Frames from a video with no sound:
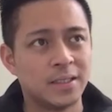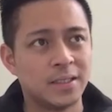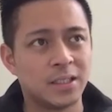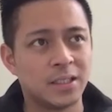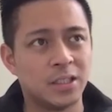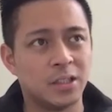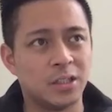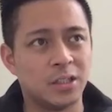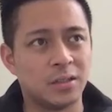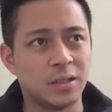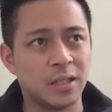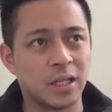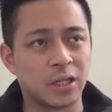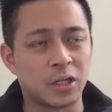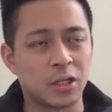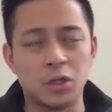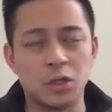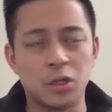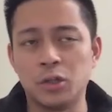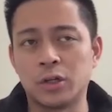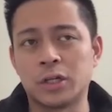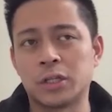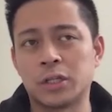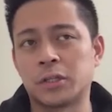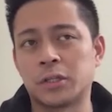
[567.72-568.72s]
you know, like you
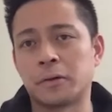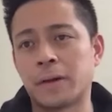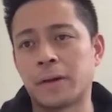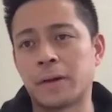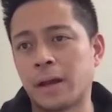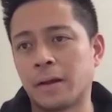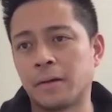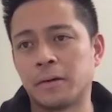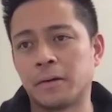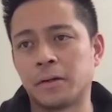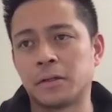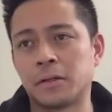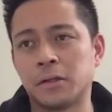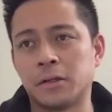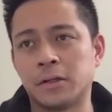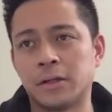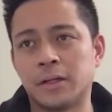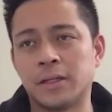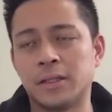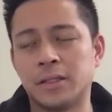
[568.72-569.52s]
look at their character